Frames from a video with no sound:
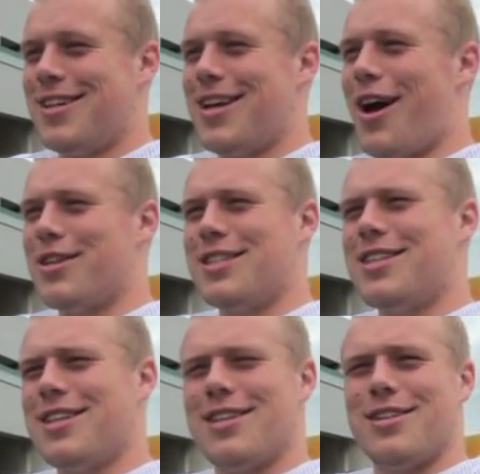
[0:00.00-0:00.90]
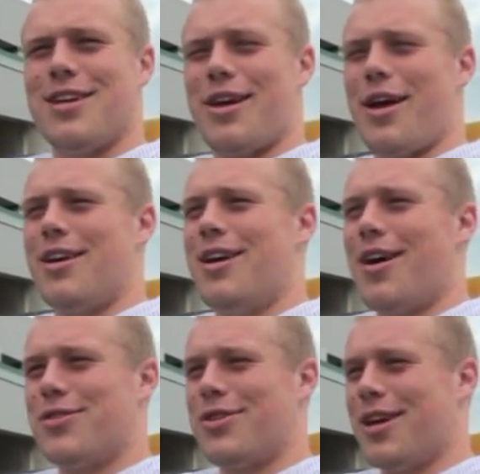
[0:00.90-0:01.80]
Yeah, is this like.
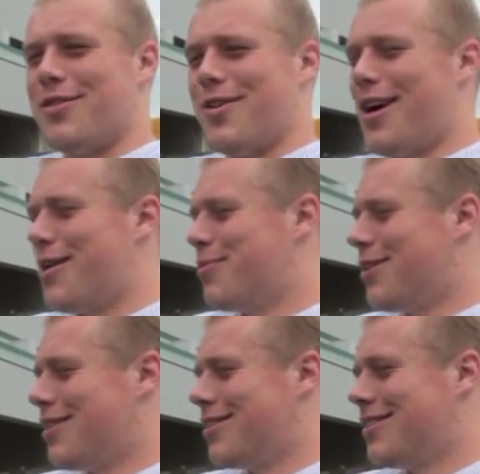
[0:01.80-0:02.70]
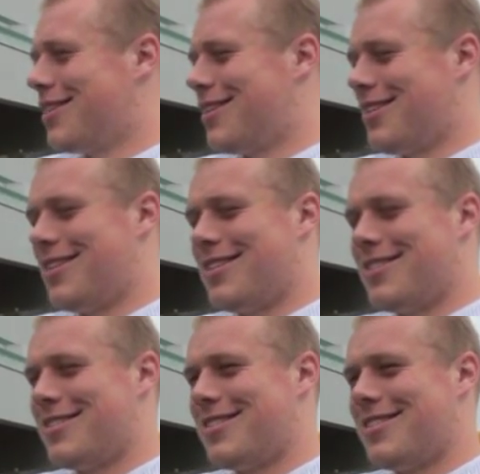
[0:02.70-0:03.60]
I sort of got a vibe,
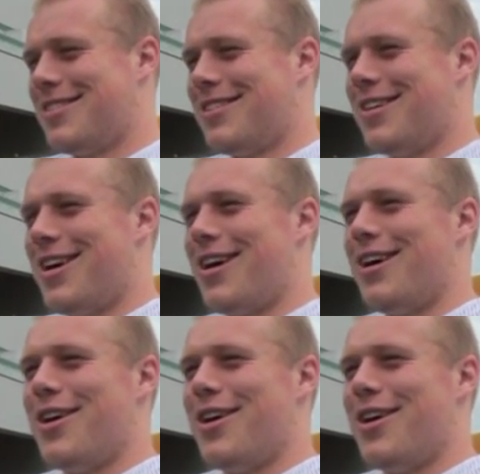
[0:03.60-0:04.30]
but.